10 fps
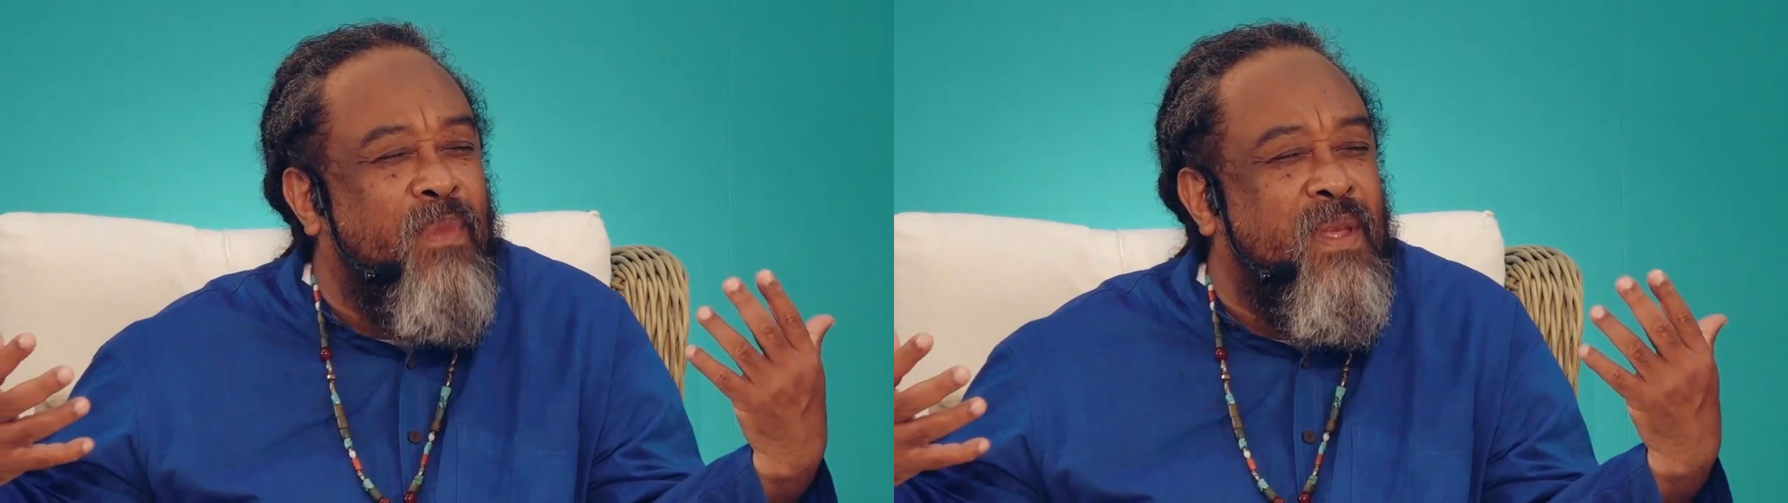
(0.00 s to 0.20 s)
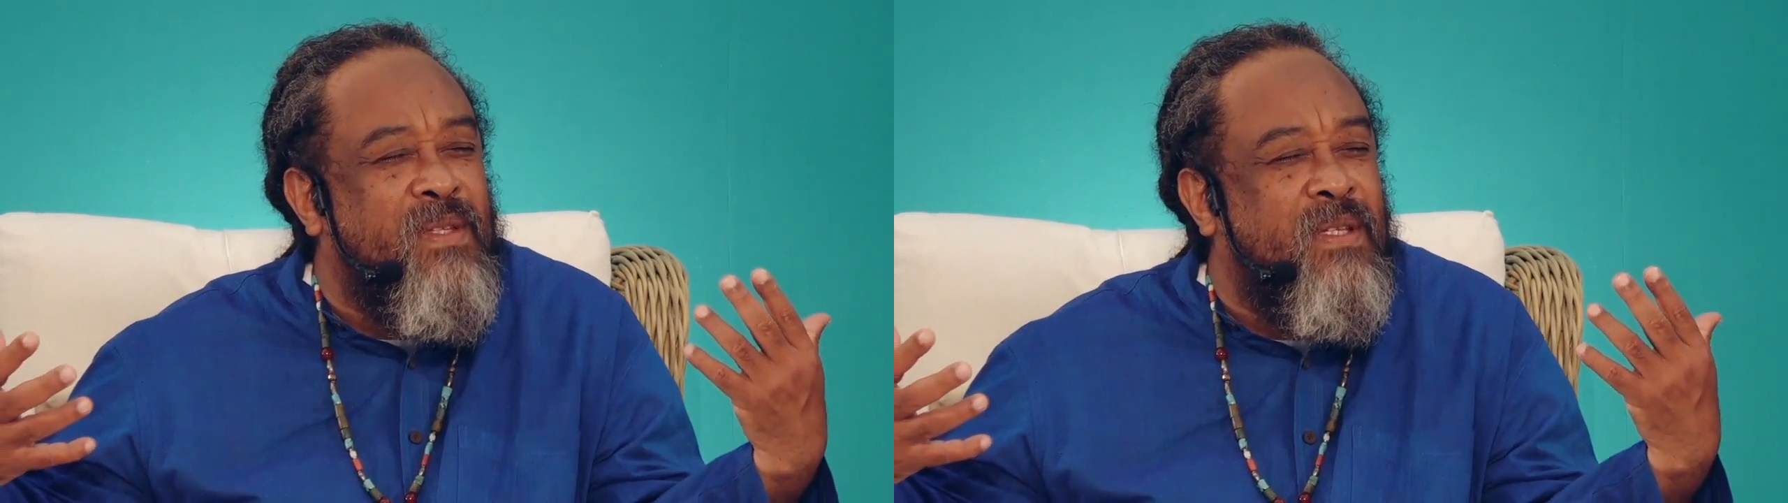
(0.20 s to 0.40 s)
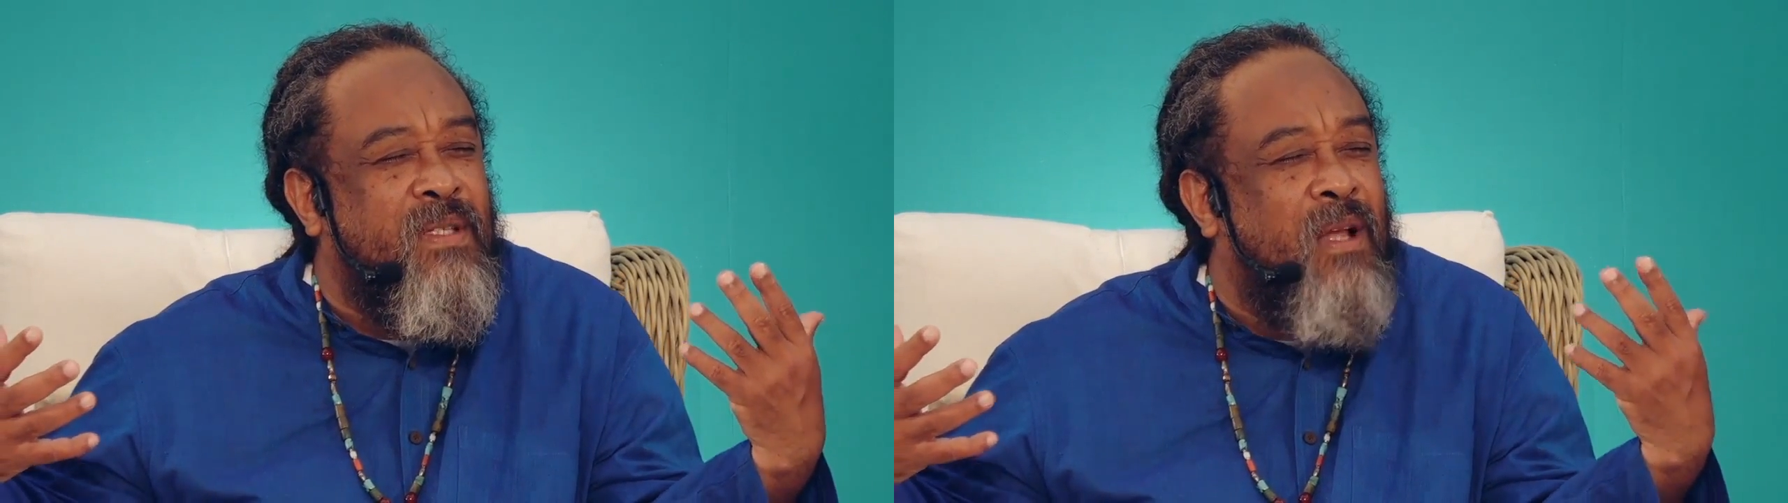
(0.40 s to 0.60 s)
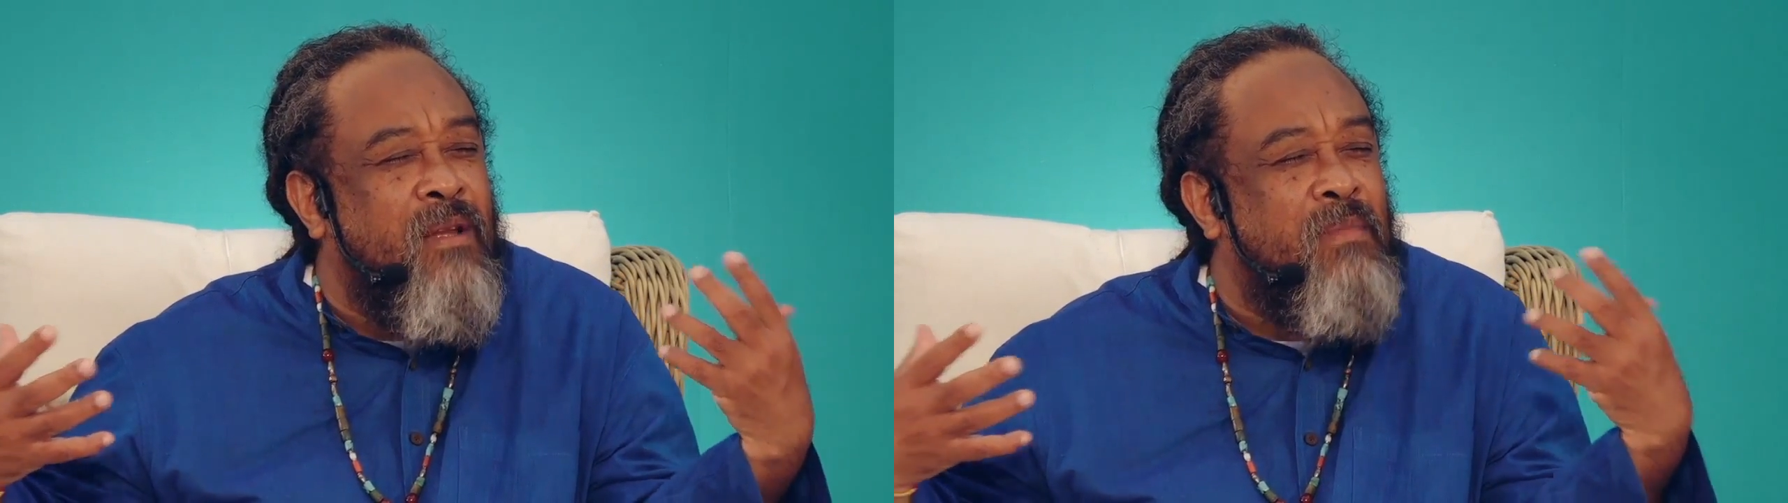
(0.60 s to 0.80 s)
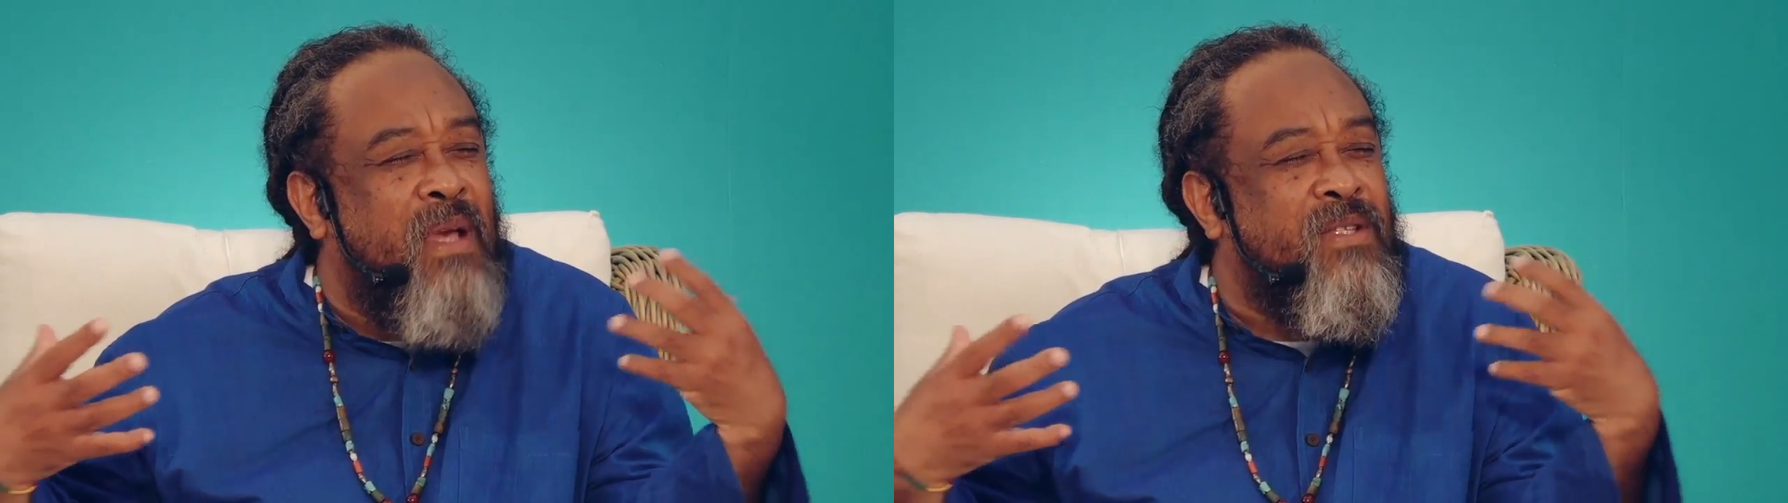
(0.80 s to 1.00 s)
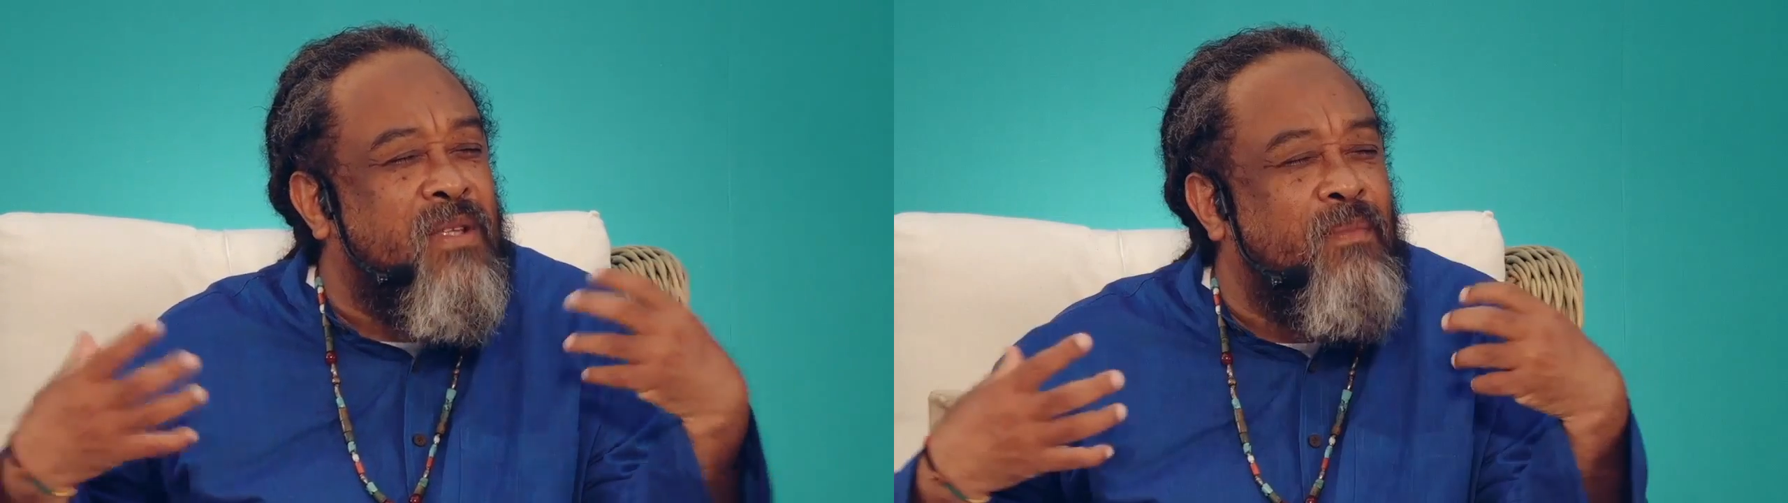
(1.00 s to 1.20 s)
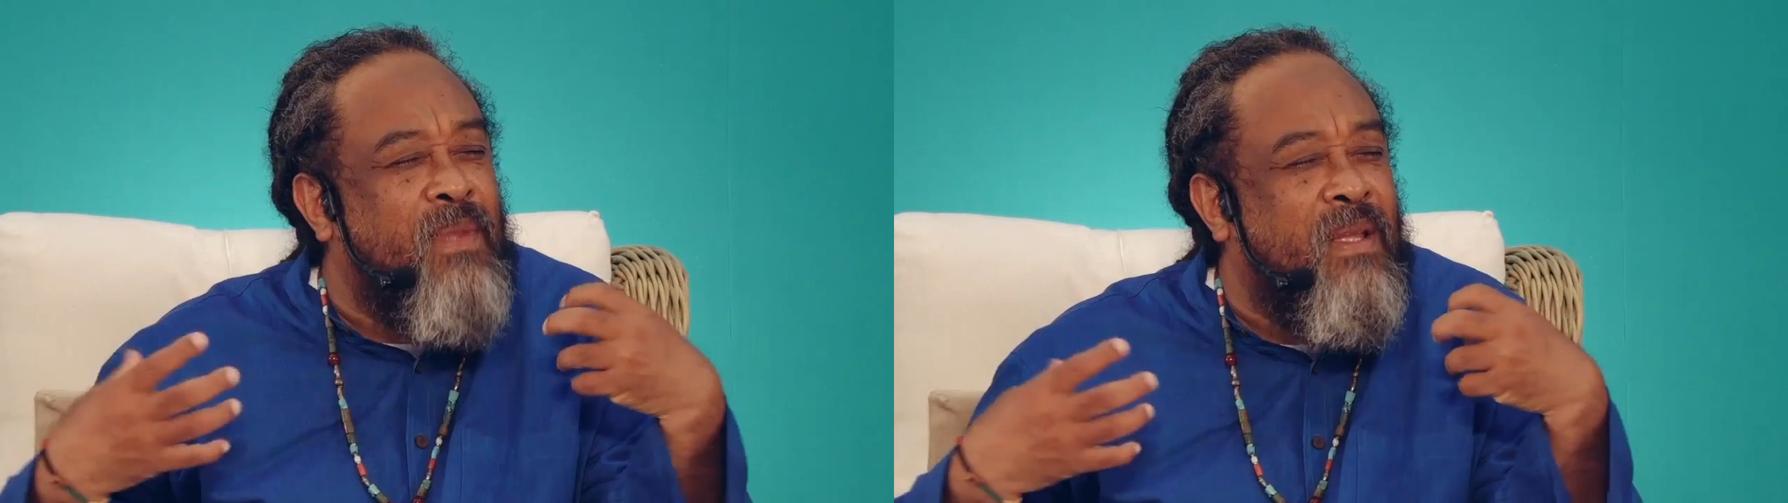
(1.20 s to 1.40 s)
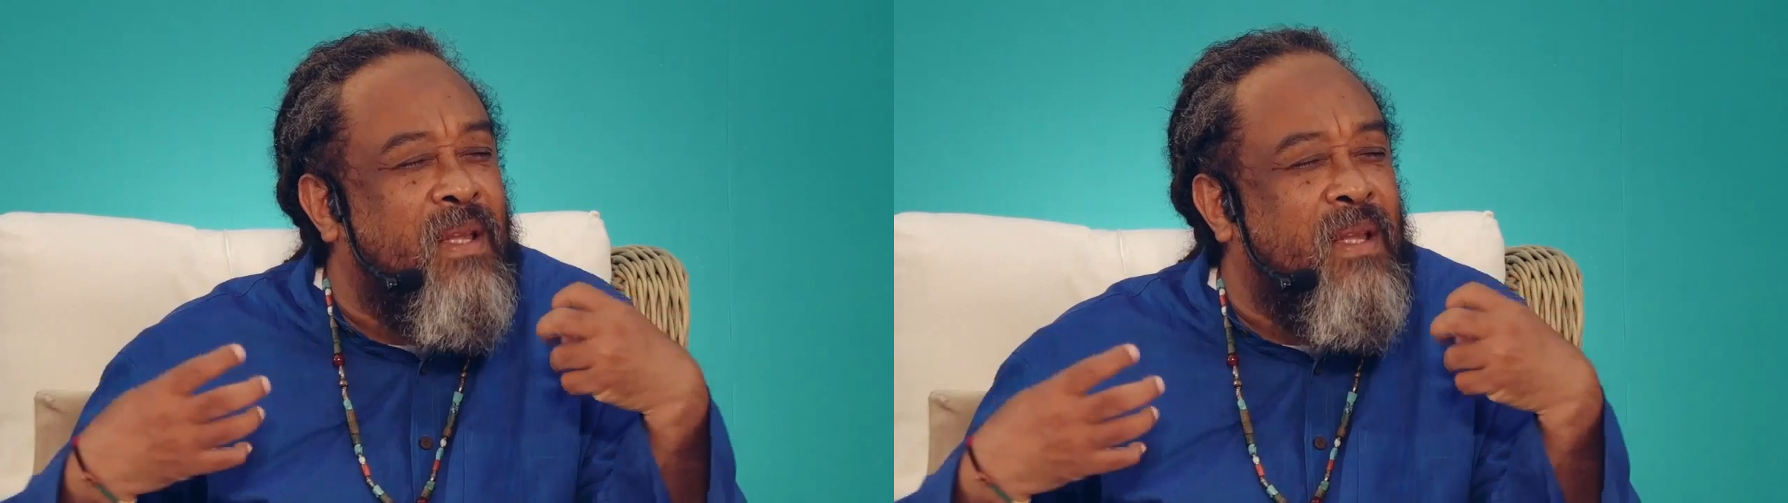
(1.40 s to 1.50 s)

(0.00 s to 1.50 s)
is it done by something